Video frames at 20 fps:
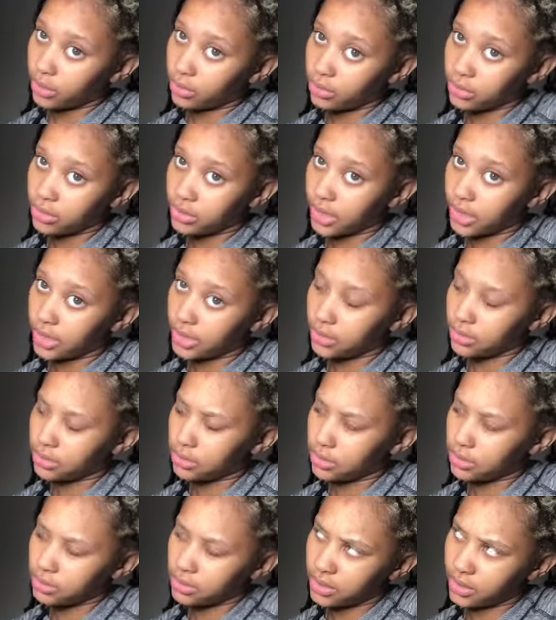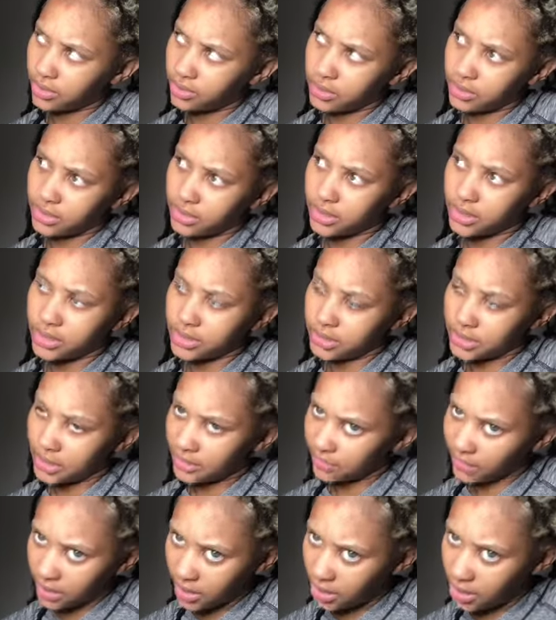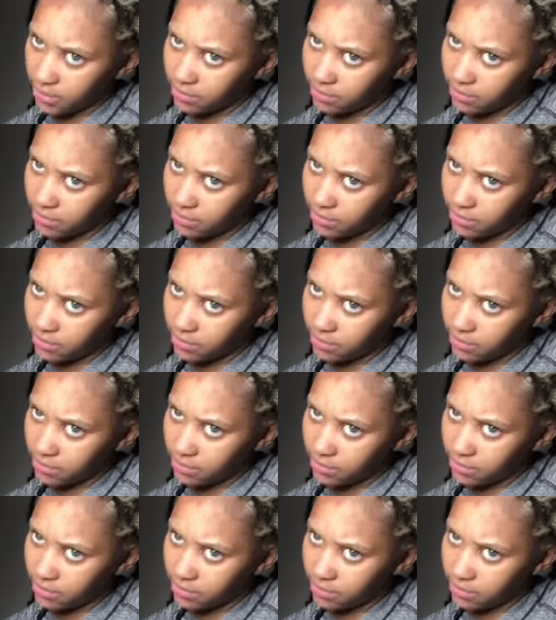that doesn't even come.